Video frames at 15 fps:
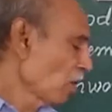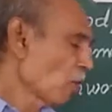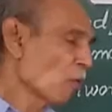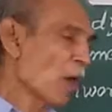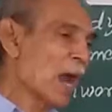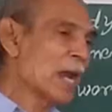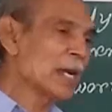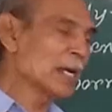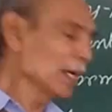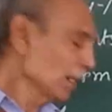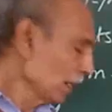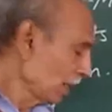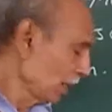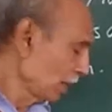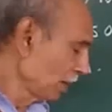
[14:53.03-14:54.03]
while
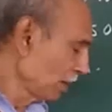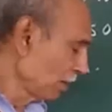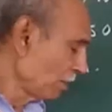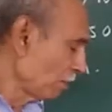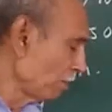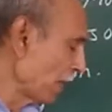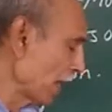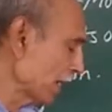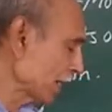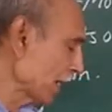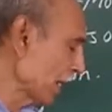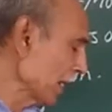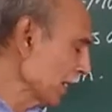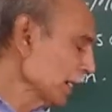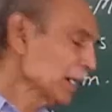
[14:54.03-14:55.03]

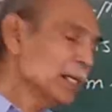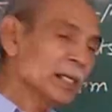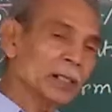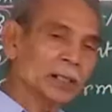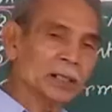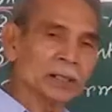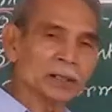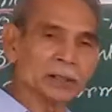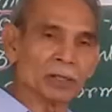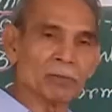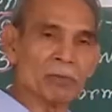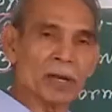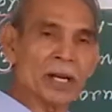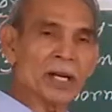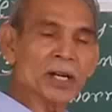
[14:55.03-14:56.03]
making the
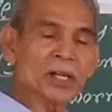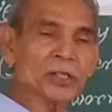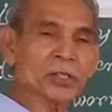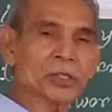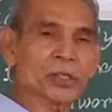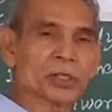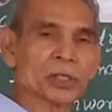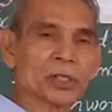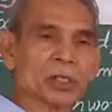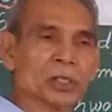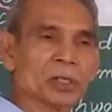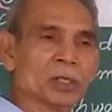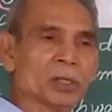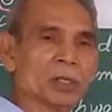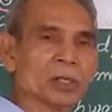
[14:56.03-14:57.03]

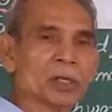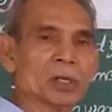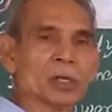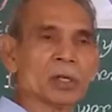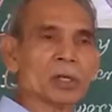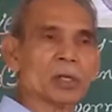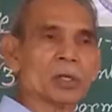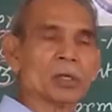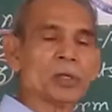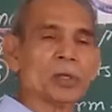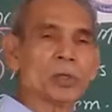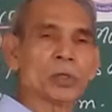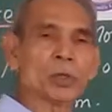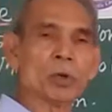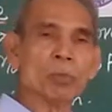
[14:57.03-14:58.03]
wings
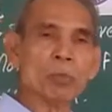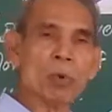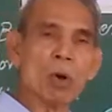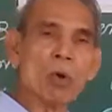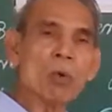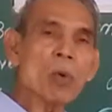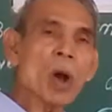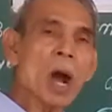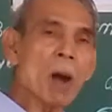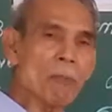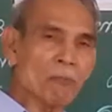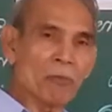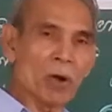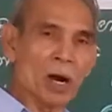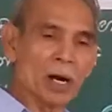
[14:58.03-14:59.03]
to move
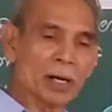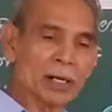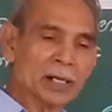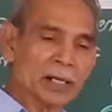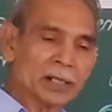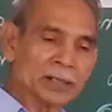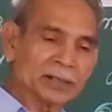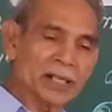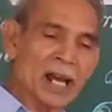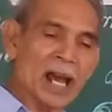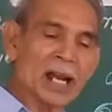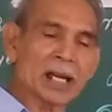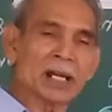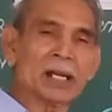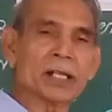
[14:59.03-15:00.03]
upward. They
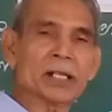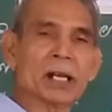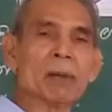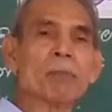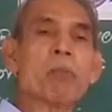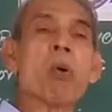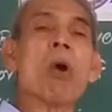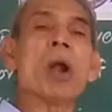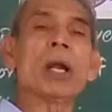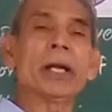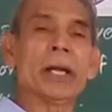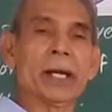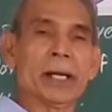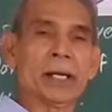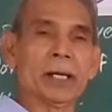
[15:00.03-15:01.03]
are a little
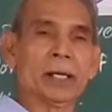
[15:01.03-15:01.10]
folded,